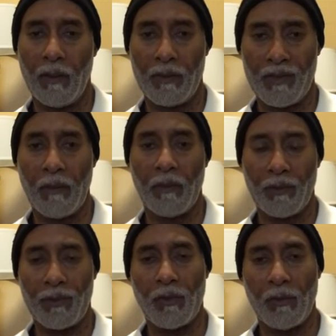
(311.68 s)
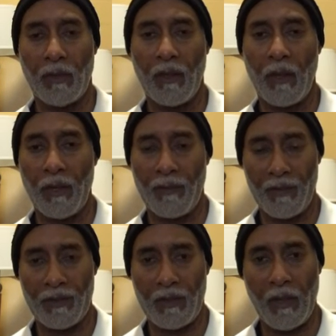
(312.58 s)
similar to Leonardo da
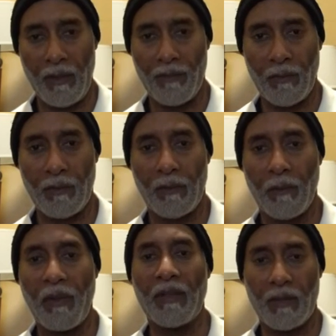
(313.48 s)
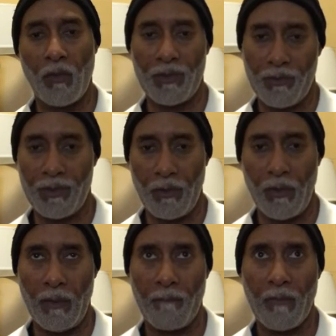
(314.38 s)
Vinci. However, the painting was
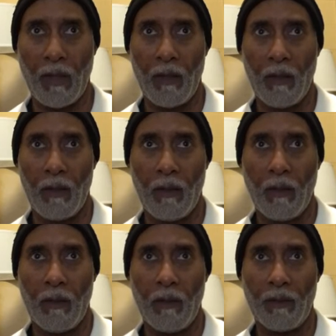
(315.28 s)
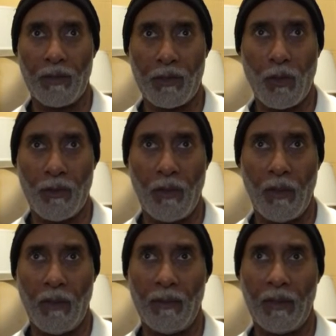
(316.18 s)
restored.
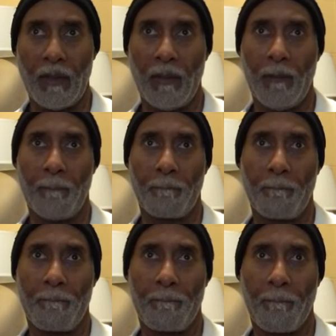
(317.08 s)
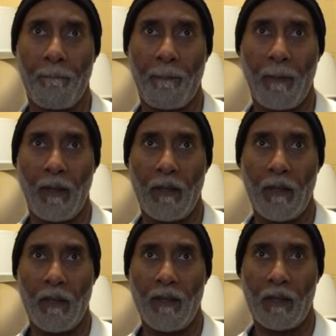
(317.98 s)
The
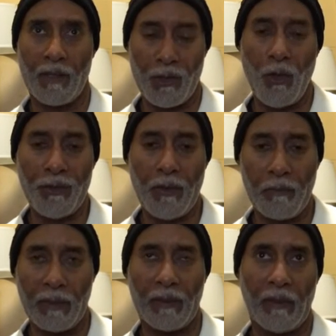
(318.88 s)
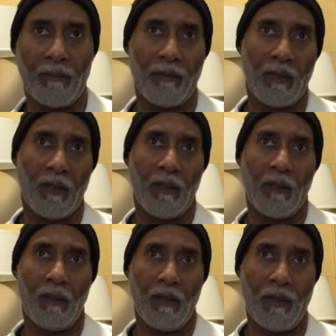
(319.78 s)
consortium believed
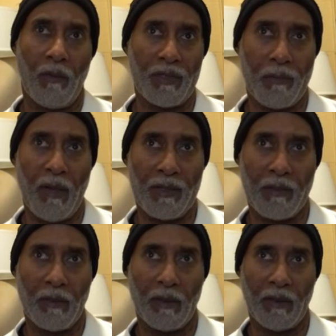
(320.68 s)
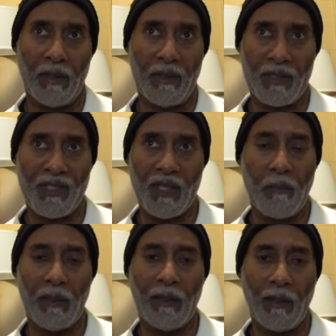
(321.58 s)
that there was a possibility that this
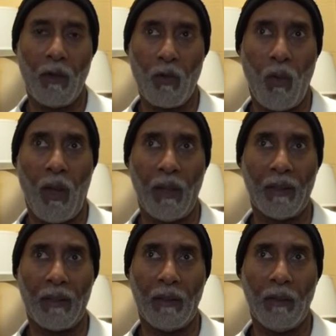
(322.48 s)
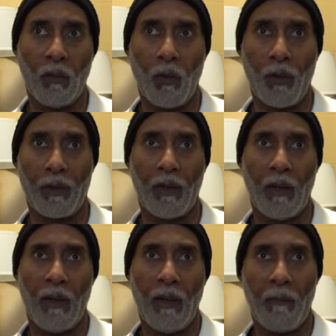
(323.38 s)
seemingly low quality work
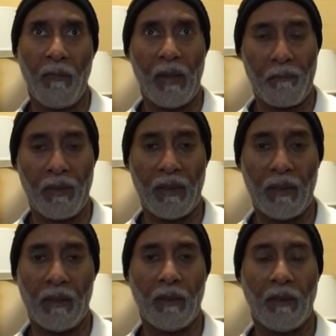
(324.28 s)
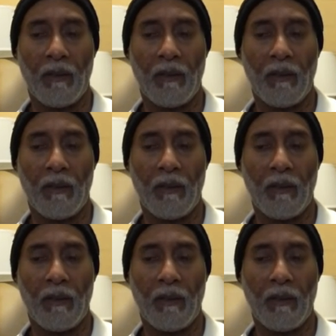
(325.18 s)
might be